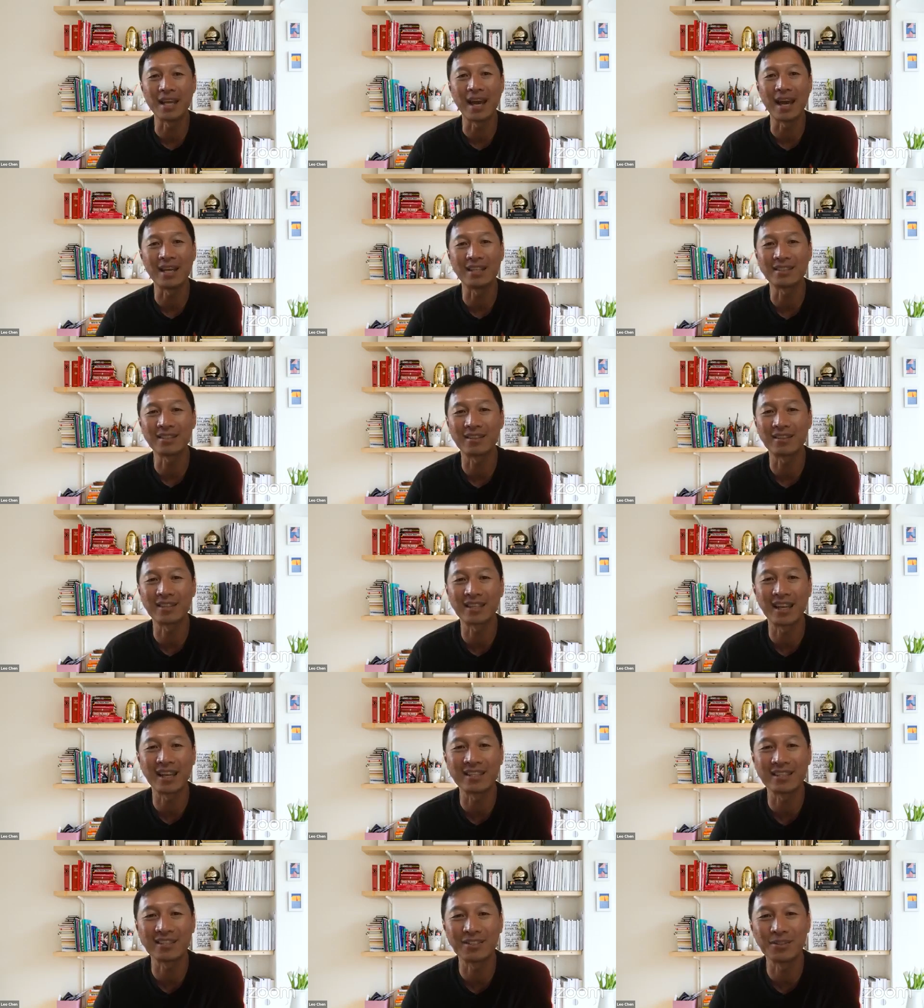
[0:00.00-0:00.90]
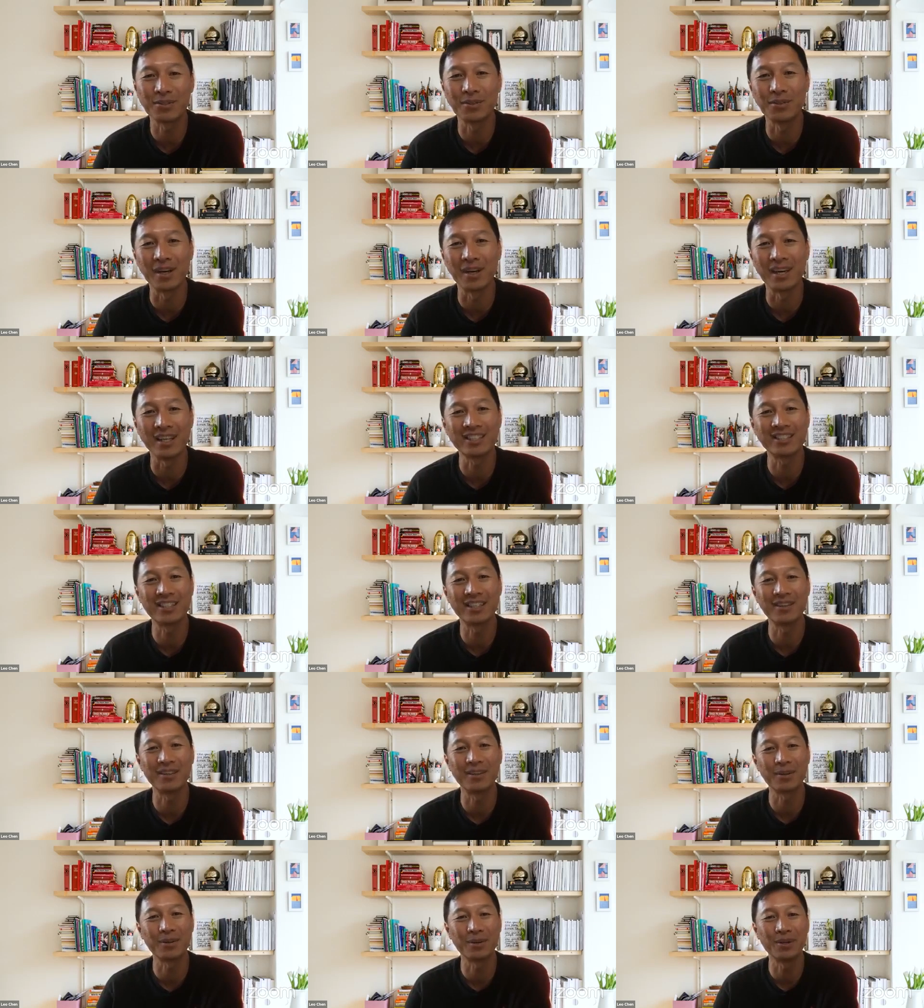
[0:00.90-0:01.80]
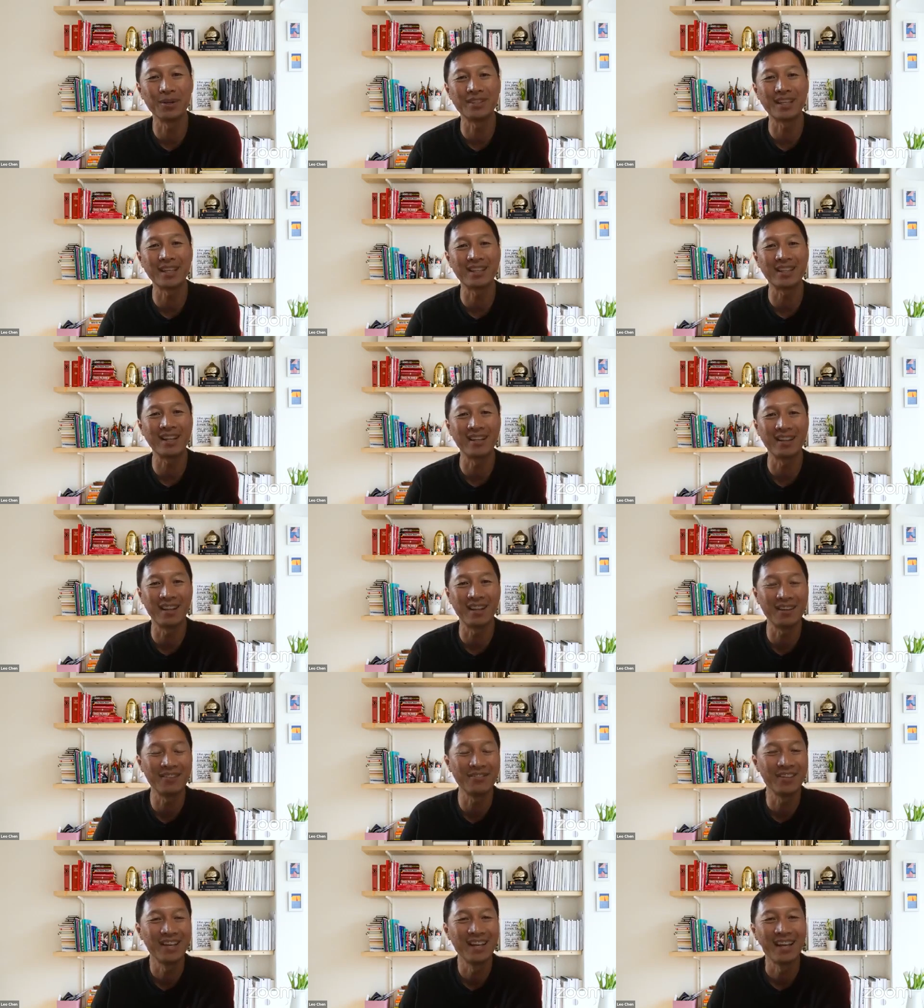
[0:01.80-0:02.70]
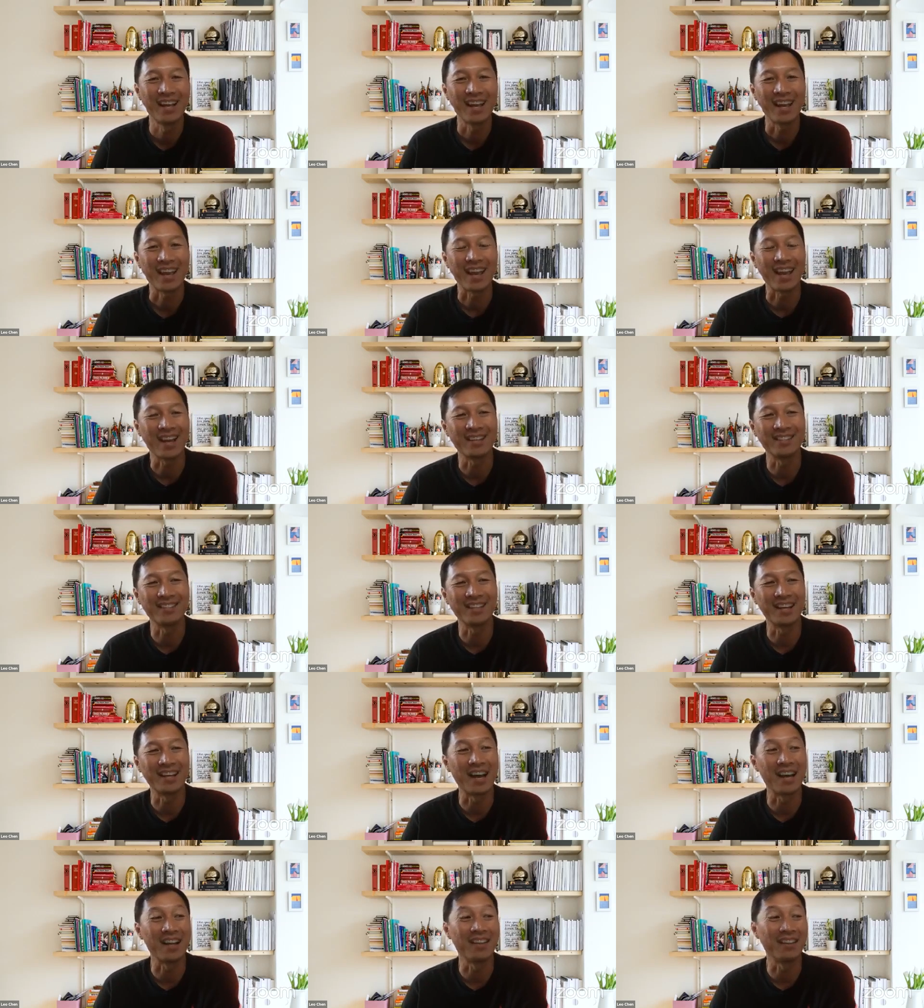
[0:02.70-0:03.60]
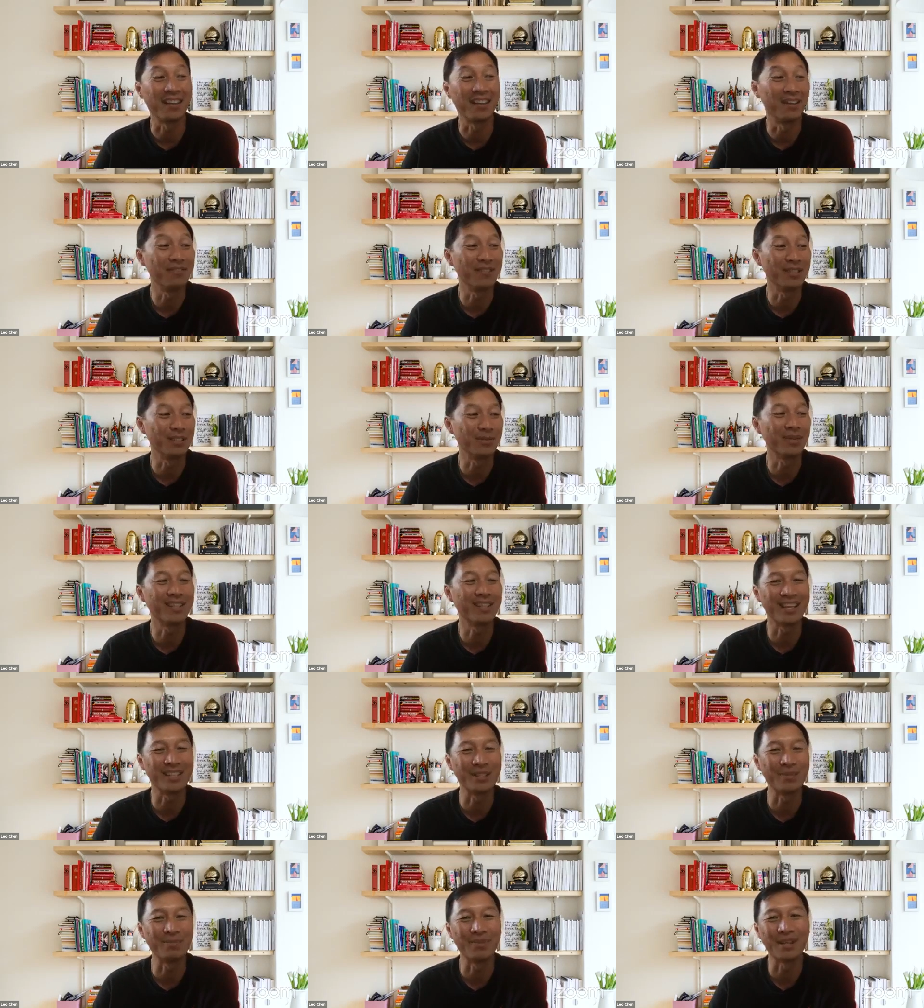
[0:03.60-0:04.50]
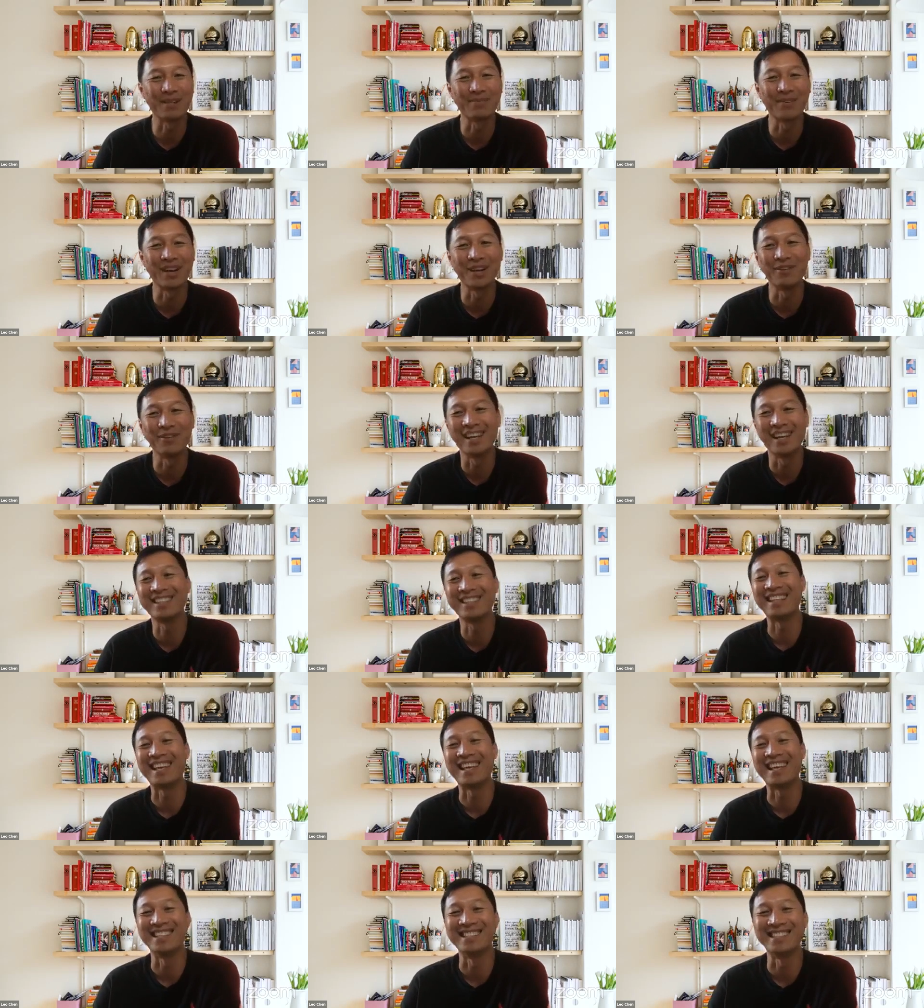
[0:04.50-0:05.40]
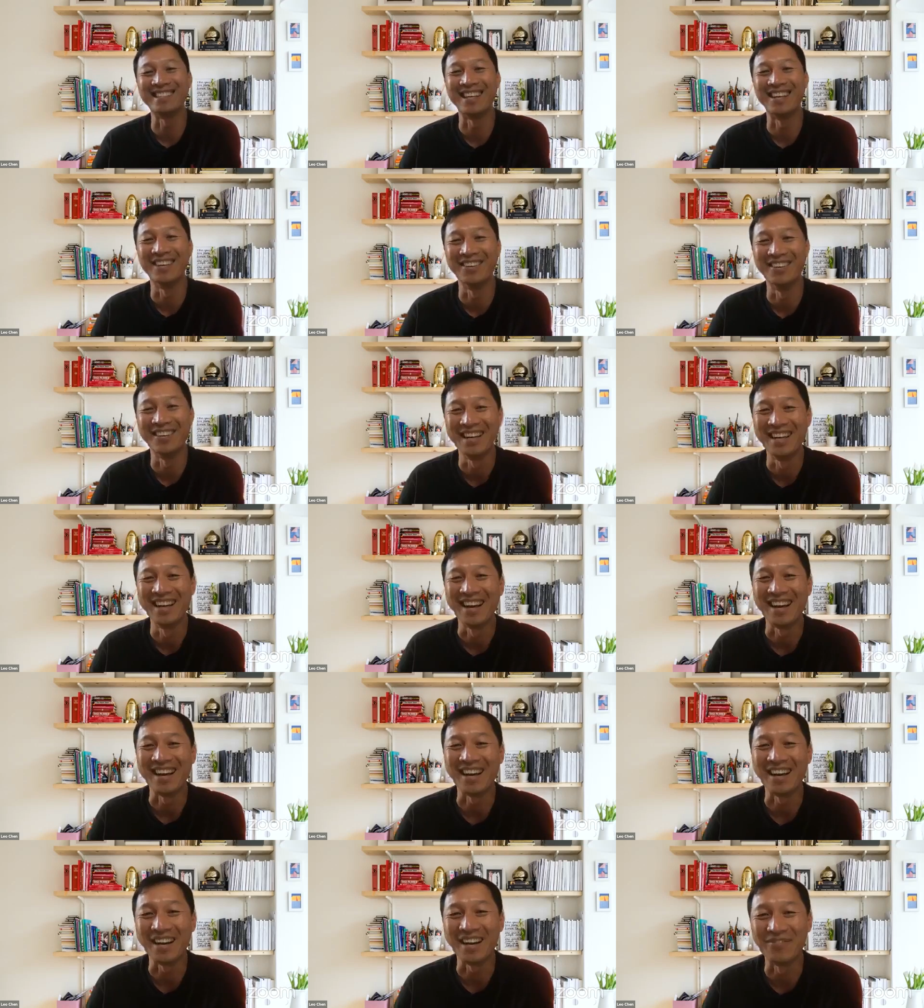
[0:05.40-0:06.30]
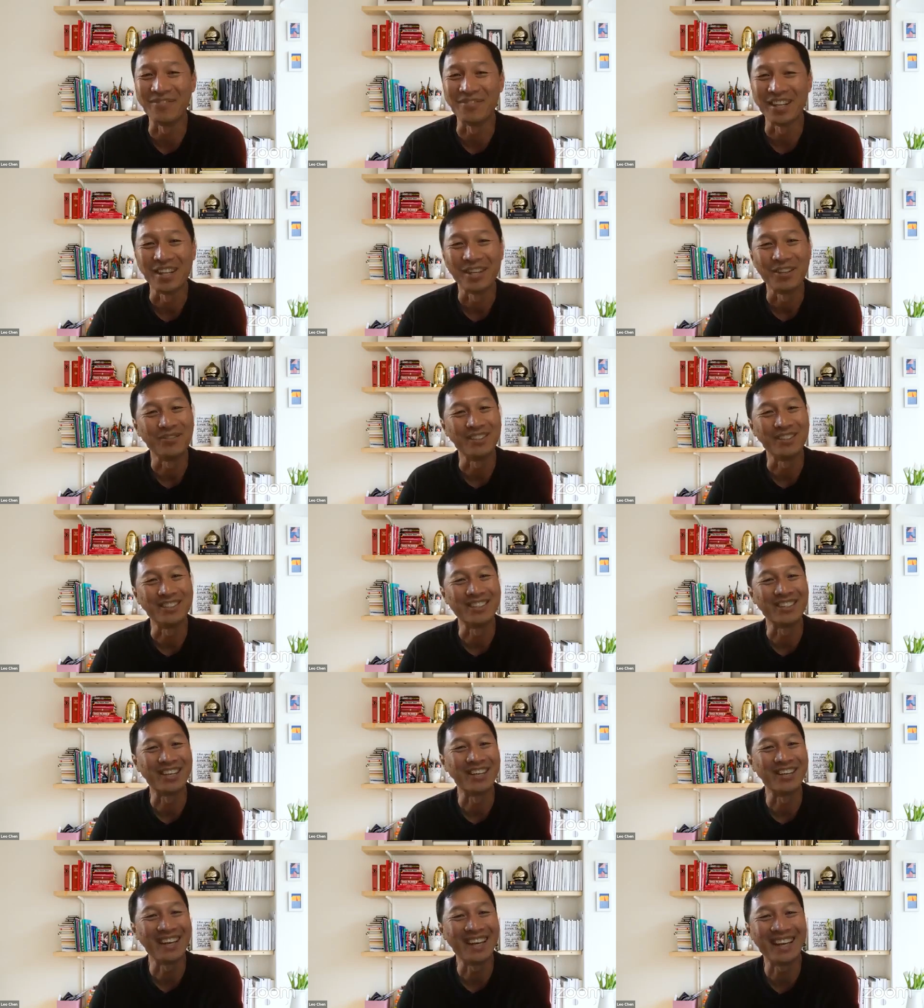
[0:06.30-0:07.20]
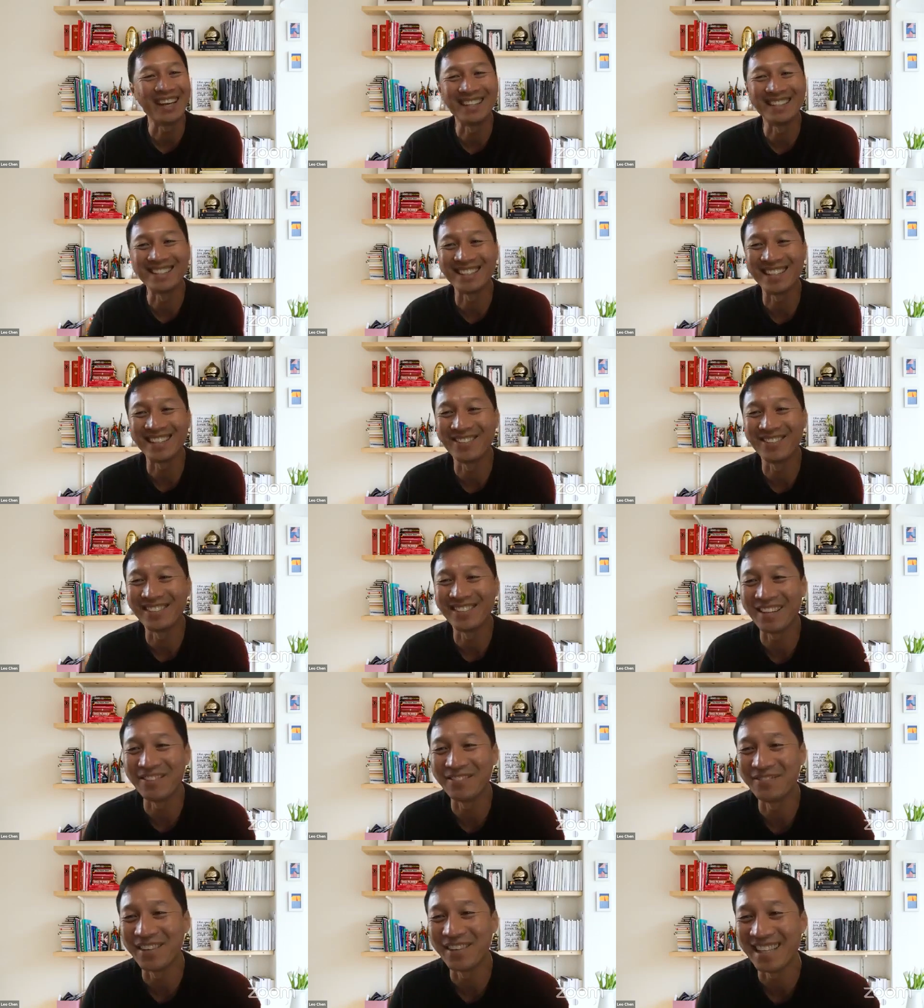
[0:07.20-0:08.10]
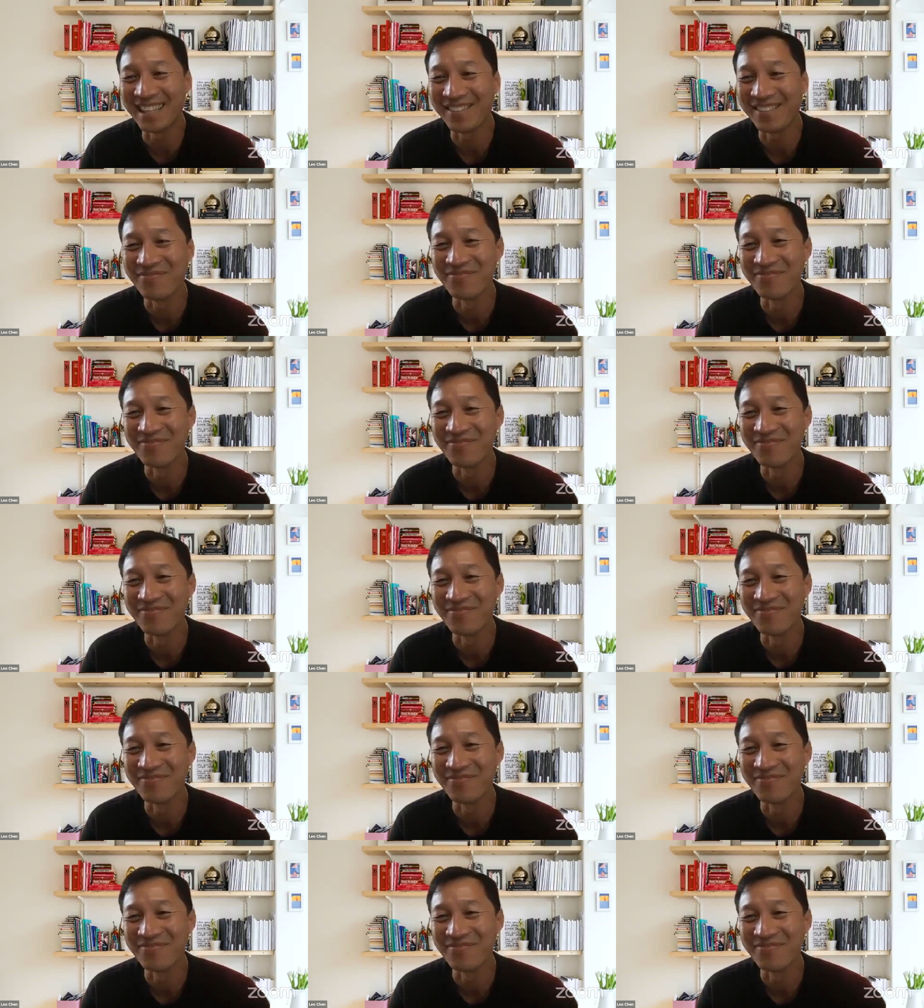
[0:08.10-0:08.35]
ask our guests to share a quote that they love. And I love this one that you picked, by the way. And so, would you go ahead and share with everybody?